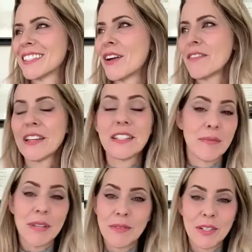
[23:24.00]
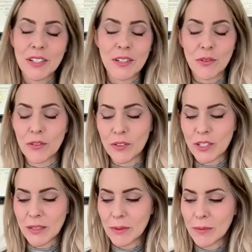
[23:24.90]
tough. And sometimes there is a role for
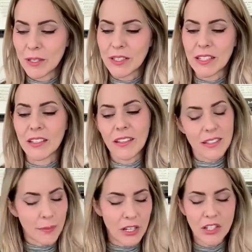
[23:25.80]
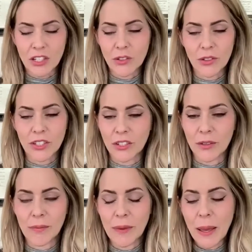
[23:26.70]
sleeping pills, especially short
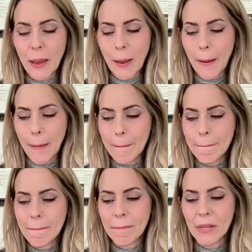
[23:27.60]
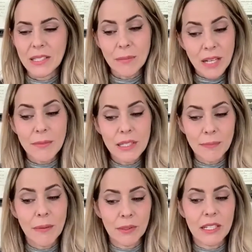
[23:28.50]
term. But sometimes
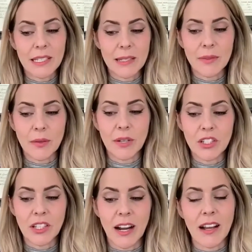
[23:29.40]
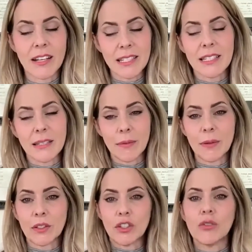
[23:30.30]
people need sleep so much that honestly, sleeping
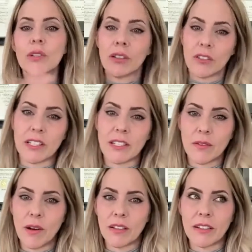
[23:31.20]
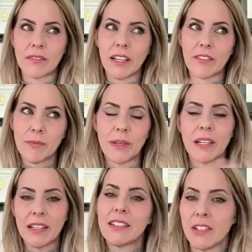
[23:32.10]
pills do increase quality of life
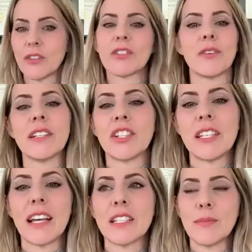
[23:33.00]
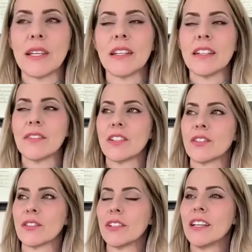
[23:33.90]
because, so it just has to be an
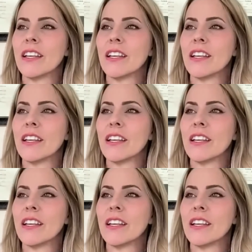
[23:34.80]
individual.